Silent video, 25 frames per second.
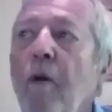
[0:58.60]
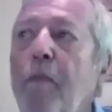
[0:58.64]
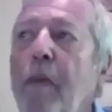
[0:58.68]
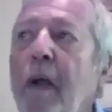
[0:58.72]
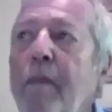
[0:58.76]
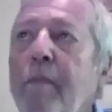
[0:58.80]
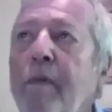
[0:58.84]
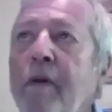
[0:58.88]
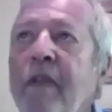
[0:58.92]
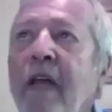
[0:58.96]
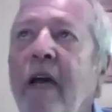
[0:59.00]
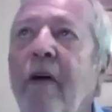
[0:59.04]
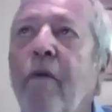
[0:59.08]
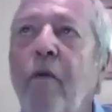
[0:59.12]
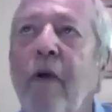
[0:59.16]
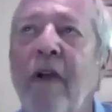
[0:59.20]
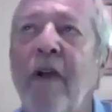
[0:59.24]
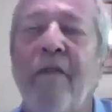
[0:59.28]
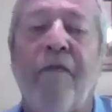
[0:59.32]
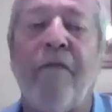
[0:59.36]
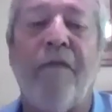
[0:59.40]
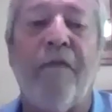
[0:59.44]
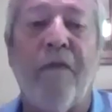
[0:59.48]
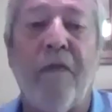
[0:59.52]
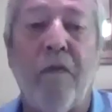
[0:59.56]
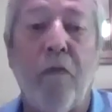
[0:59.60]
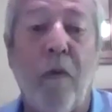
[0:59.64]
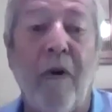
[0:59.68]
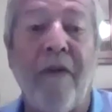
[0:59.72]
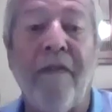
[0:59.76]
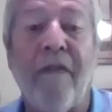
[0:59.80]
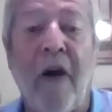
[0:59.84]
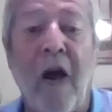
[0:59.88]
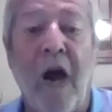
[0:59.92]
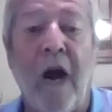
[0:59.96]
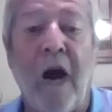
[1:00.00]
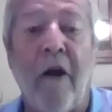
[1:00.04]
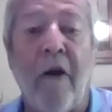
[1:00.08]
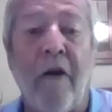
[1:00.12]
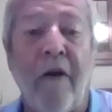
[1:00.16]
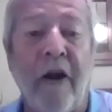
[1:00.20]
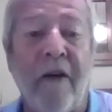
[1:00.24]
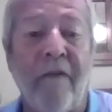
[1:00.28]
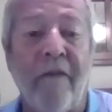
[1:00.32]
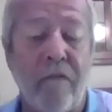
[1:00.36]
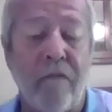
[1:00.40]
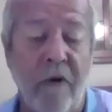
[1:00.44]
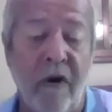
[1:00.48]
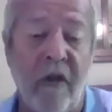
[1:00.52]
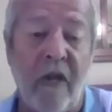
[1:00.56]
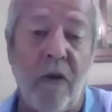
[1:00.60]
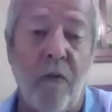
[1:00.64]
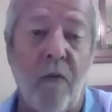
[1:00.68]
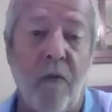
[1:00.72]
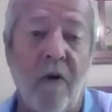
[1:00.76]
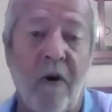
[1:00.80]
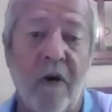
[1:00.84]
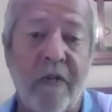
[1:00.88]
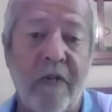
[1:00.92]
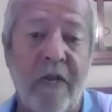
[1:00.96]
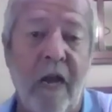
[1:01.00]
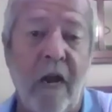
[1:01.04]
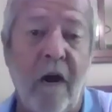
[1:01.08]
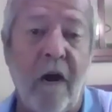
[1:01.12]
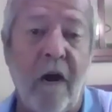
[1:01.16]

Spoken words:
people that we've hired have really worked